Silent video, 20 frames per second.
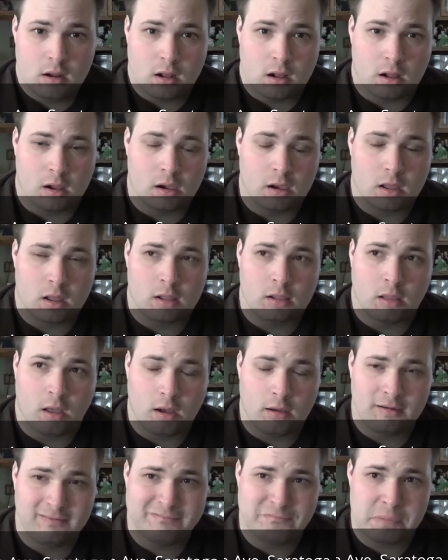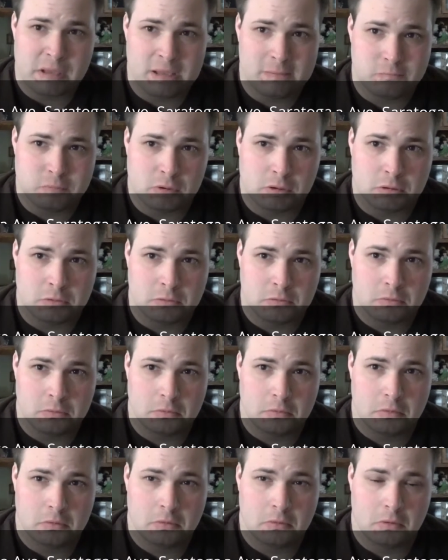A lot of people
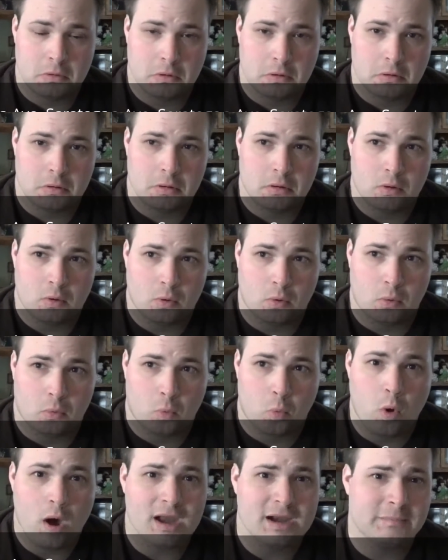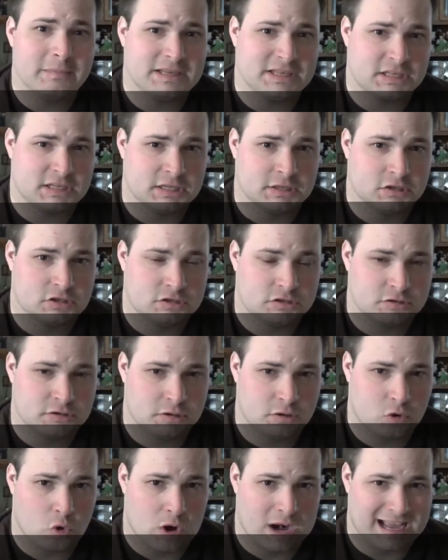want to
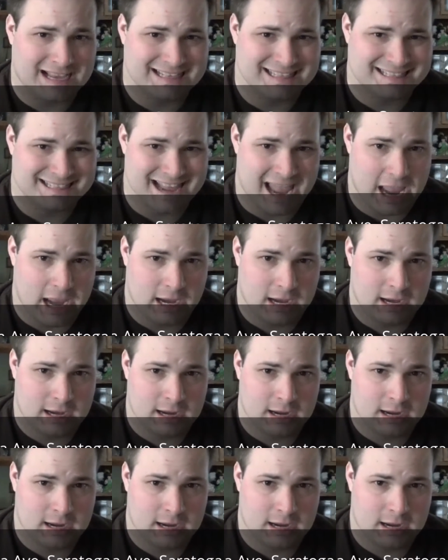misconstrue what I say.